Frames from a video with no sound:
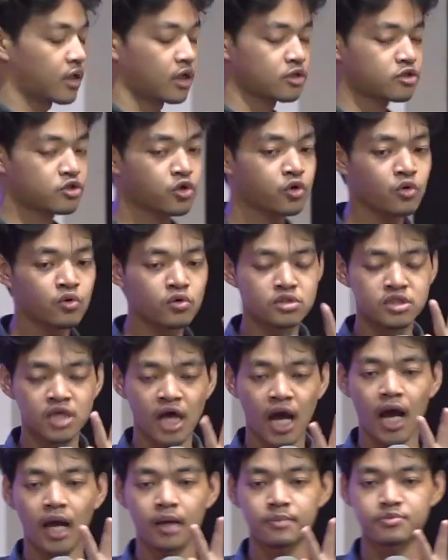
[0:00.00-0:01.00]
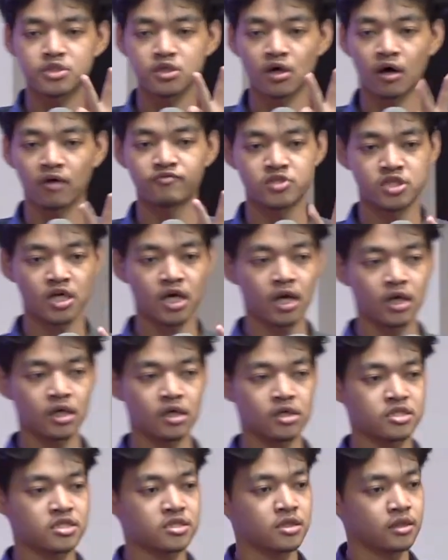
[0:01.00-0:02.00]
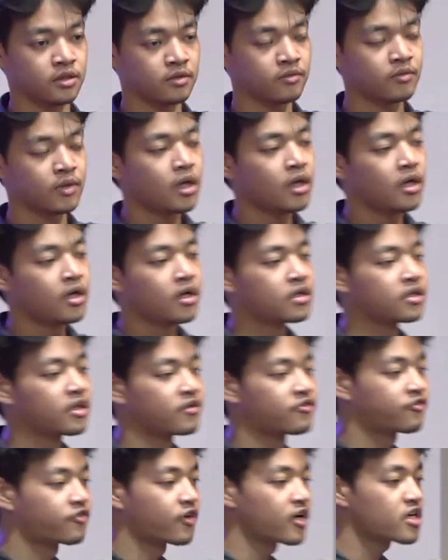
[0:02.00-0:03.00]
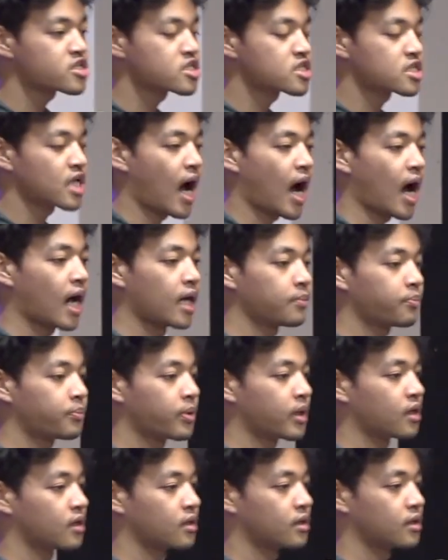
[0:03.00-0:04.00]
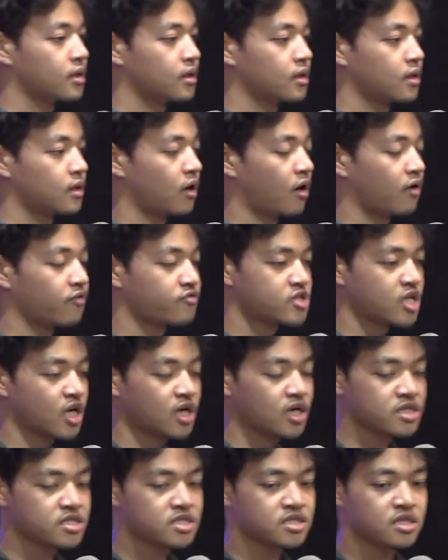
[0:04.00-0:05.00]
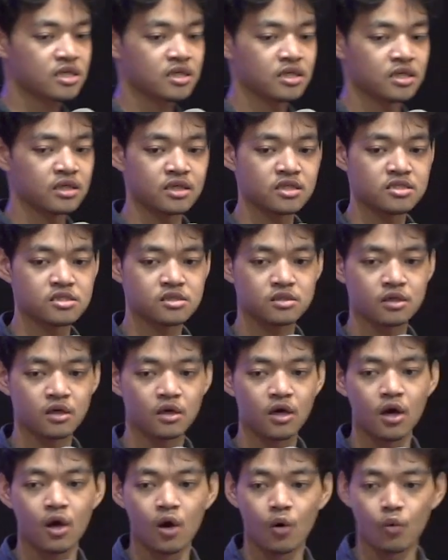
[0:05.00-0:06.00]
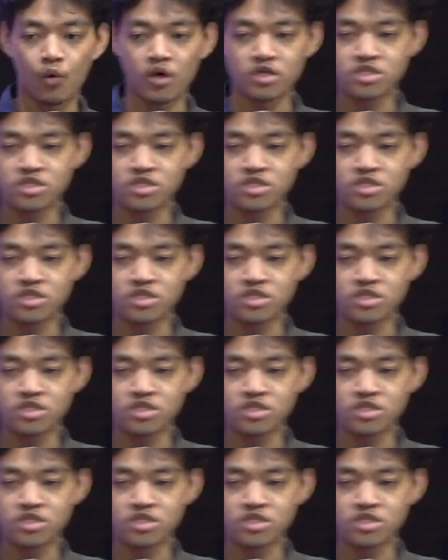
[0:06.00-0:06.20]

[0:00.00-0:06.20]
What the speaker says: are two types of jealousy. The first type of jealousy is when